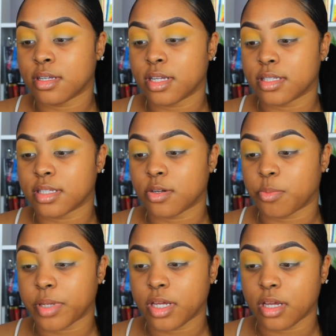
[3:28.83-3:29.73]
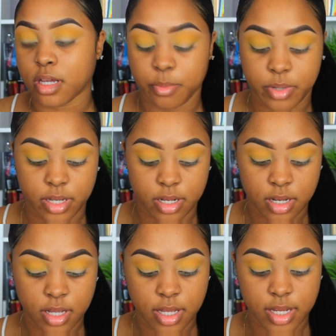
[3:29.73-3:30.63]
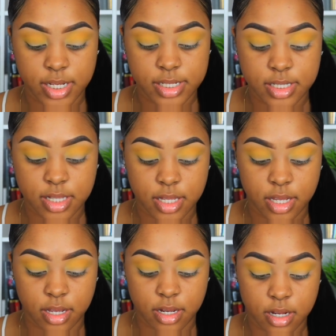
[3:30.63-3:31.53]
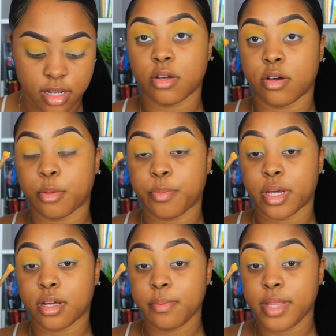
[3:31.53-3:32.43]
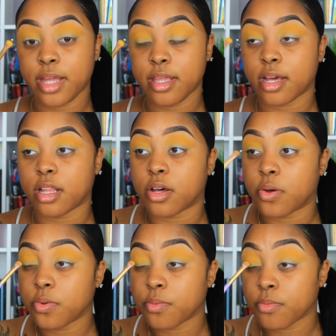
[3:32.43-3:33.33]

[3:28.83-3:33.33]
it's a little pink, but it is clean. I'm gonna pick up that yellow